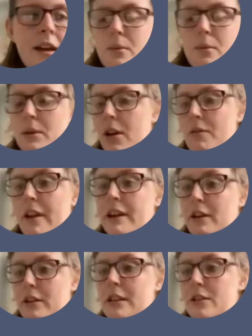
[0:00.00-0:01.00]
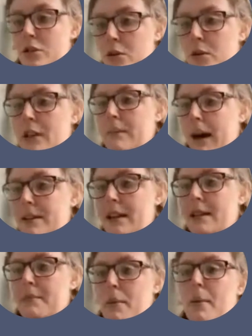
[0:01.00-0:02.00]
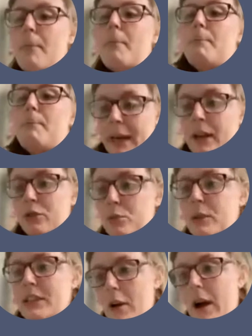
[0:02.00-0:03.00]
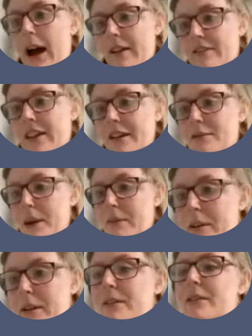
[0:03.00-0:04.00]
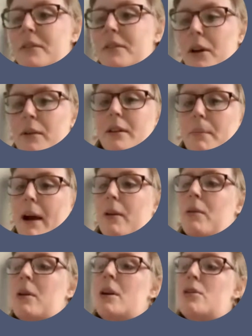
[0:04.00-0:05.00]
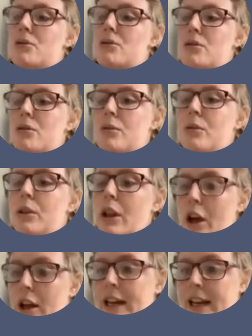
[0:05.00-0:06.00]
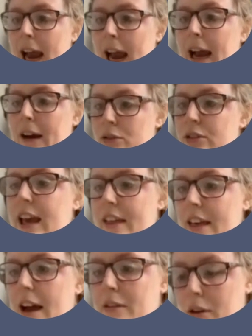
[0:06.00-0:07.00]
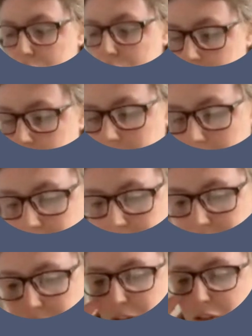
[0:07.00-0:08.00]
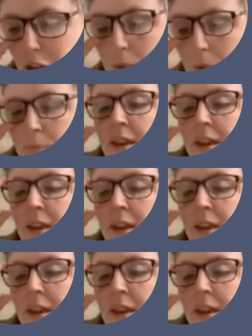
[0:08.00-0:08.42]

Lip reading: We're not very good at talking about it at the moment because we don't have the experience. So it's about learning how to get that across to staff. So